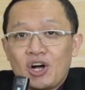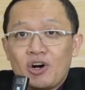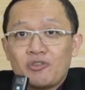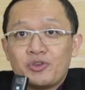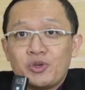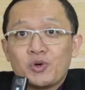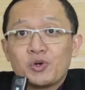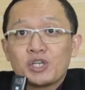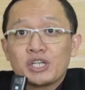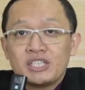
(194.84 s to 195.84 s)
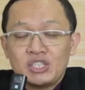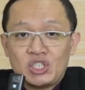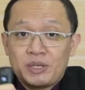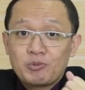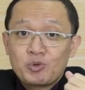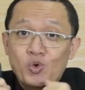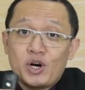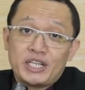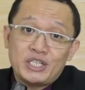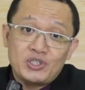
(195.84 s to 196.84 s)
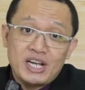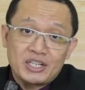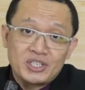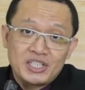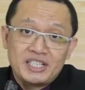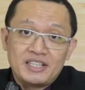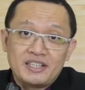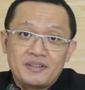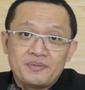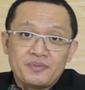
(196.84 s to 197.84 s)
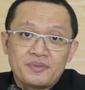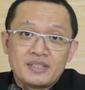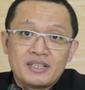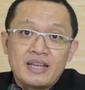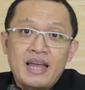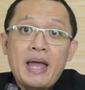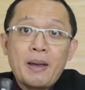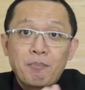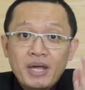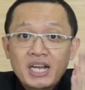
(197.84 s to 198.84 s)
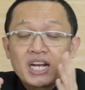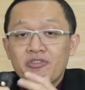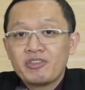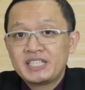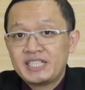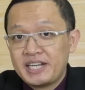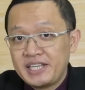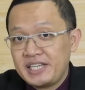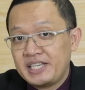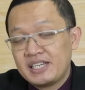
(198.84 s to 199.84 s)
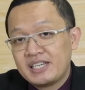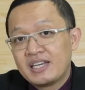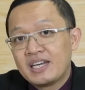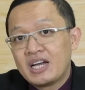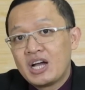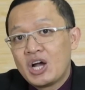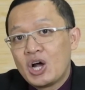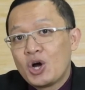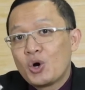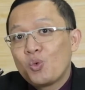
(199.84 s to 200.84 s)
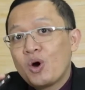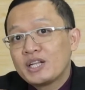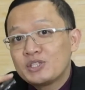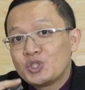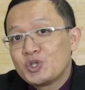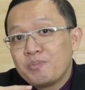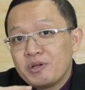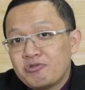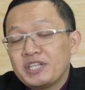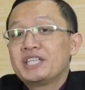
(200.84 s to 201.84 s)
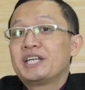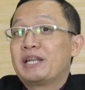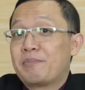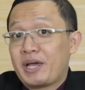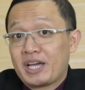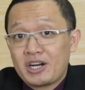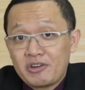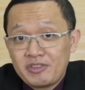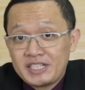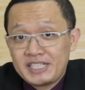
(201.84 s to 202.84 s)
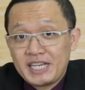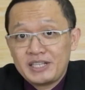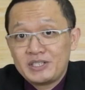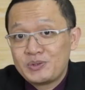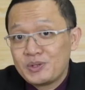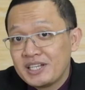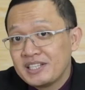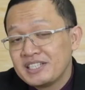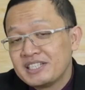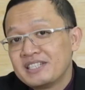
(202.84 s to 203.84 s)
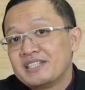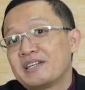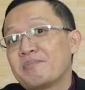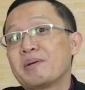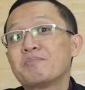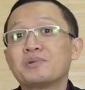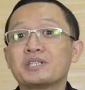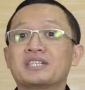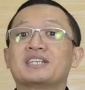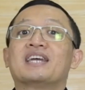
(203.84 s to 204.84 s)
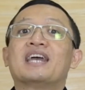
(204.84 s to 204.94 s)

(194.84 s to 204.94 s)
of your chapter 1, introduction. Background of the study. What should be written in background of the study, students? Remember,